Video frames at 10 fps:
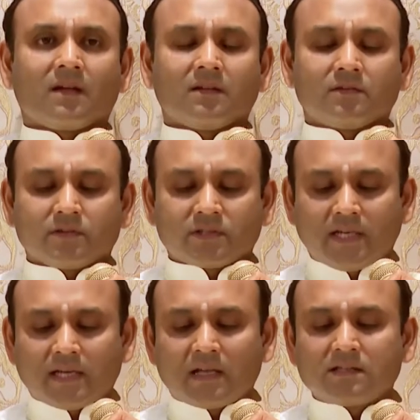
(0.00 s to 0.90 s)
So
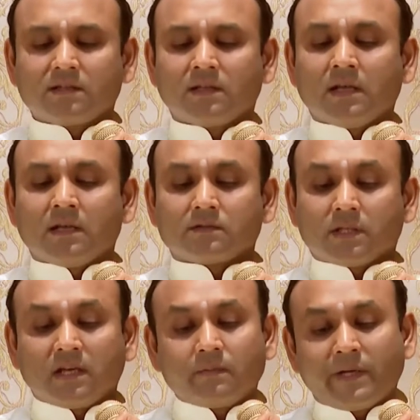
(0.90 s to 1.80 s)
Shreyan
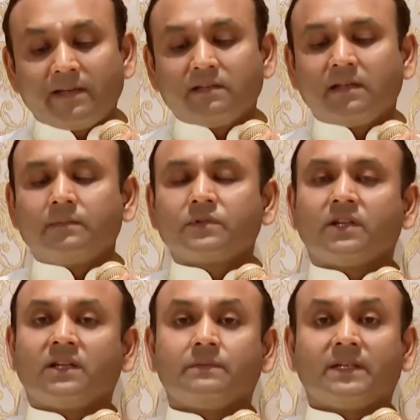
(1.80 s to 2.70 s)
Sadharmaya Nidanam
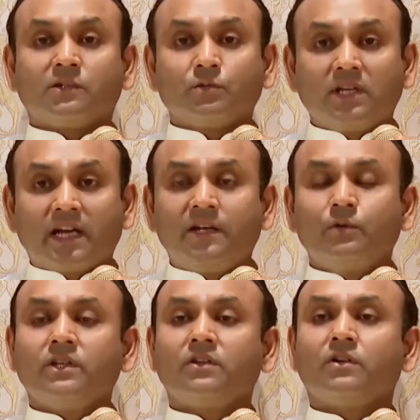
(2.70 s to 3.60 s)
Shreya. Better to die
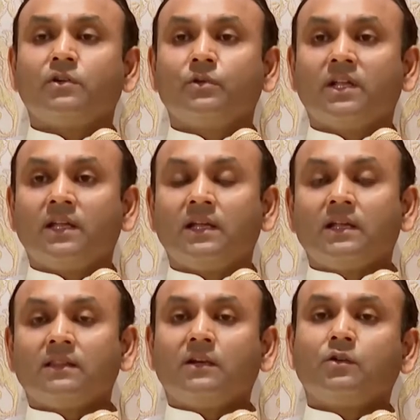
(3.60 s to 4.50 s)
doing your duty
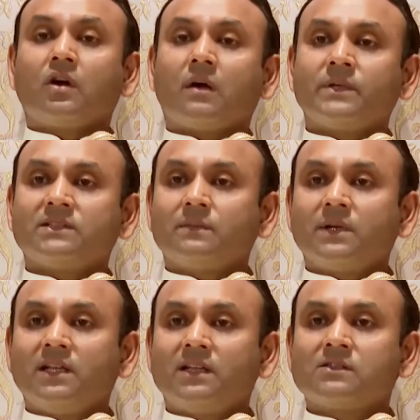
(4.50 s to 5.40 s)
than to copy
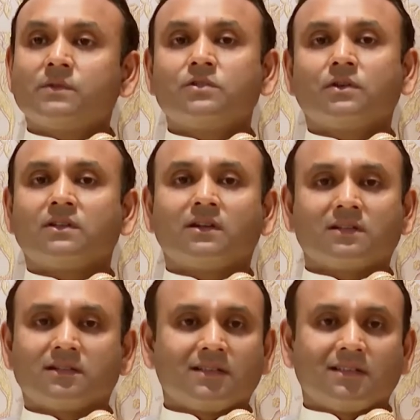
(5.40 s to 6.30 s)
somebody else which you are not.
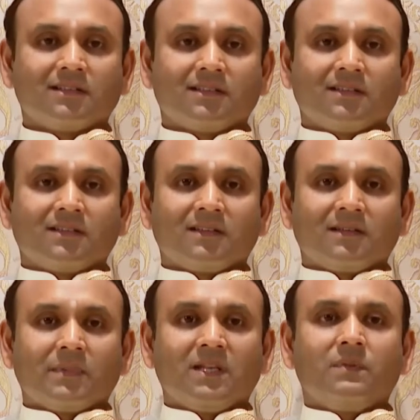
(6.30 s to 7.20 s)

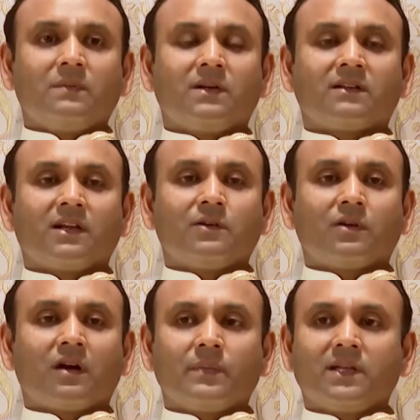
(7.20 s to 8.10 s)
Many people try to
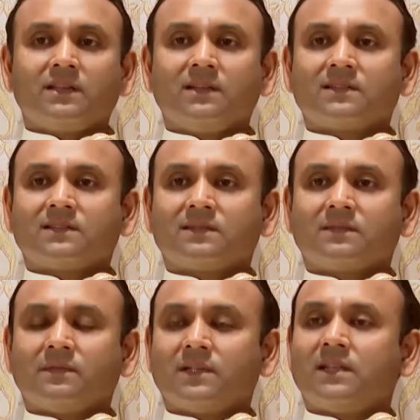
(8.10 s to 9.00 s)
copy others,
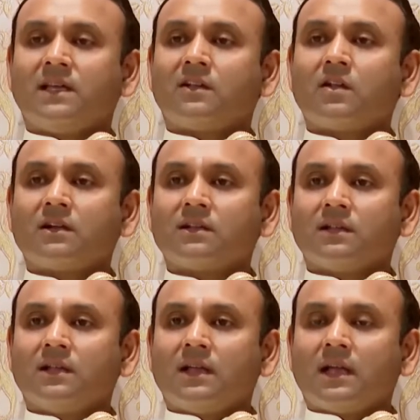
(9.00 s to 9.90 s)
but they are not.
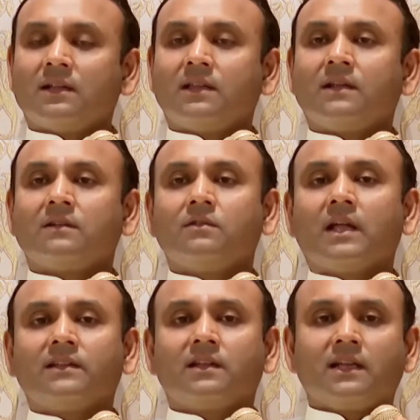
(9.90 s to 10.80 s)
And they are
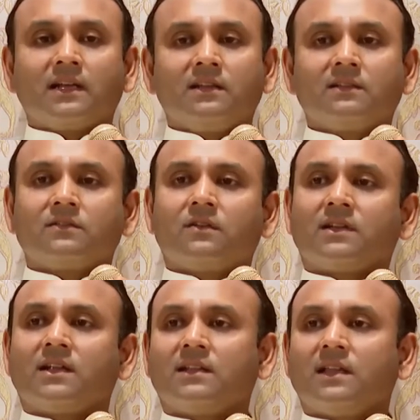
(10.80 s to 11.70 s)
neither get this nor
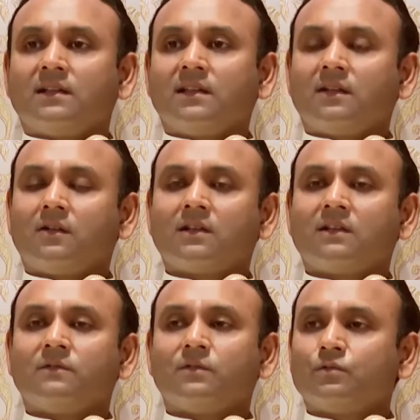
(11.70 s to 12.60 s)
get that. They are all
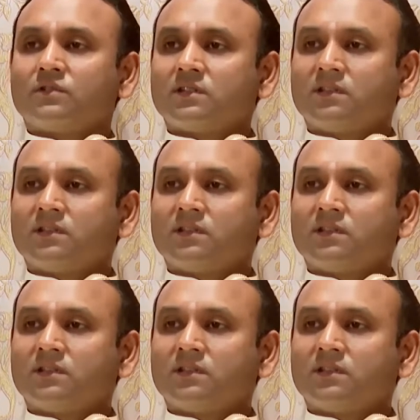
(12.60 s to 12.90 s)
confused.